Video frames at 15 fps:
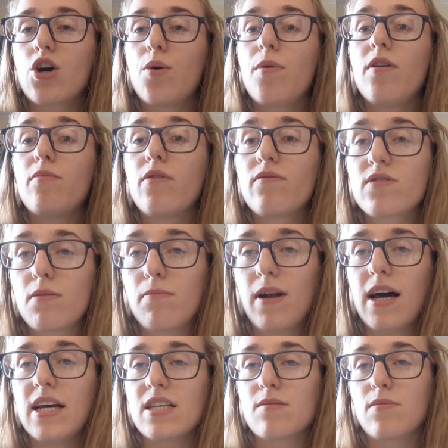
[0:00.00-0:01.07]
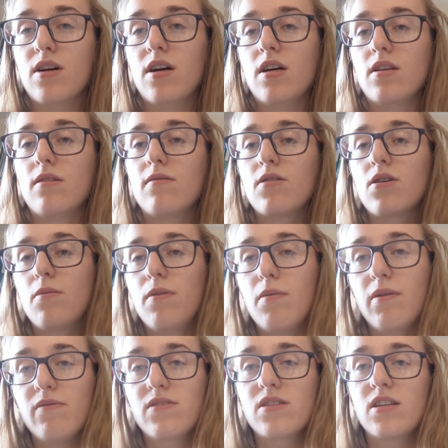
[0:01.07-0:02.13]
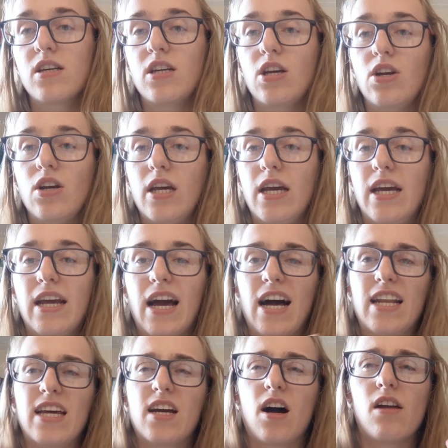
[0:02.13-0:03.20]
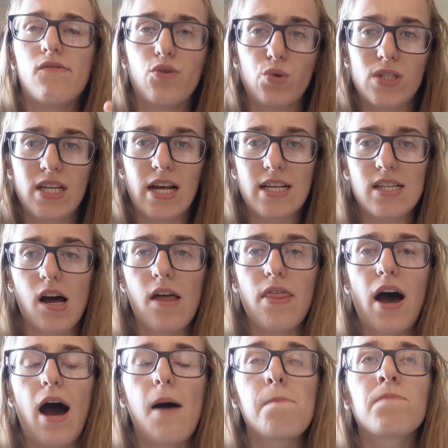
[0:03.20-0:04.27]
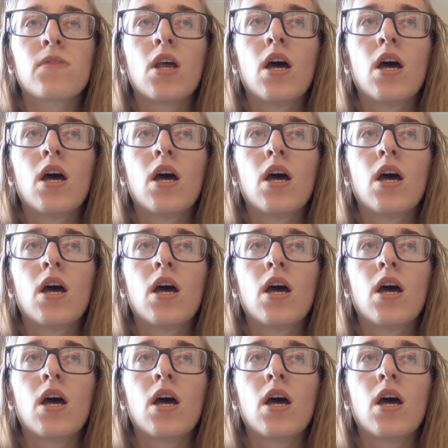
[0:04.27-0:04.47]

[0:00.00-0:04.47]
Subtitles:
a couple of months on placement, a couple of months at uni, and it kind of alternates like that.